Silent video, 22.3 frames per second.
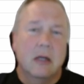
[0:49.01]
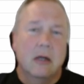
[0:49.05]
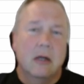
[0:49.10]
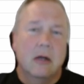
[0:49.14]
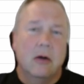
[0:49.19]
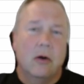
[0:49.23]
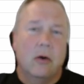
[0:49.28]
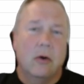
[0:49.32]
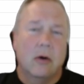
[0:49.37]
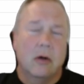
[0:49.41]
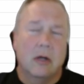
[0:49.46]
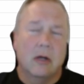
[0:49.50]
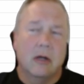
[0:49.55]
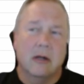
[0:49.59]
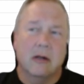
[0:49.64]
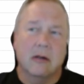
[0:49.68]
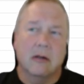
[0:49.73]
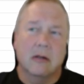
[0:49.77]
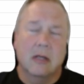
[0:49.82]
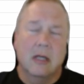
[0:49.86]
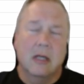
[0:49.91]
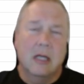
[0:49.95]

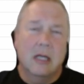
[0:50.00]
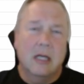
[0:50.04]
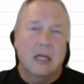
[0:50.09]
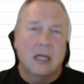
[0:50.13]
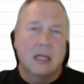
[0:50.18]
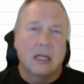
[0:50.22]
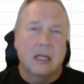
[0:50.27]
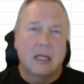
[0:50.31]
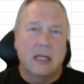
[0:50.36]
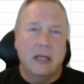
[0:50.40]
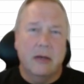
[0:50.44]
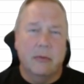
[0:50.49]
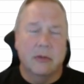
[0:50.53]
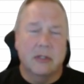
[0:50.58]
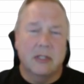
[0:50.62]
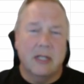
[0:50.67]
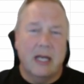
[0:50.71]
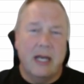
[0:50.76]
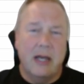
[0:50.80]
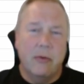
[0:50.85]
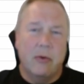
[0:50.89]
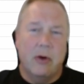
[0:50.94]
Or equals
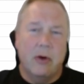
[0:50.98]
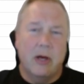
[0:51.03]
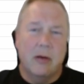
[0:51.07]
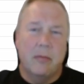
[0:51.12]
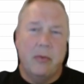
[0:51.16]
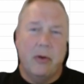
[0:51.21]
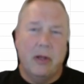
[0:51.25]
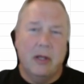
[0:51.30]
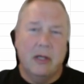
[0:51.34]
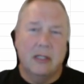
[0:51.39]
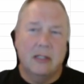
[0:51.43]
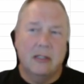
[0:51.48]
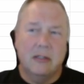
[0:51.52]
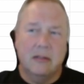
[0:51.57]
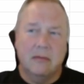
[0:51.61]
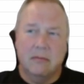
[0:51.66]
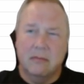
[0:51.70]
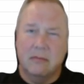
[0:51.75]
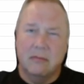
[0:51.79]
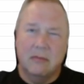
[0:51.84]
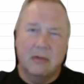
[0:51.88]
A1 plus,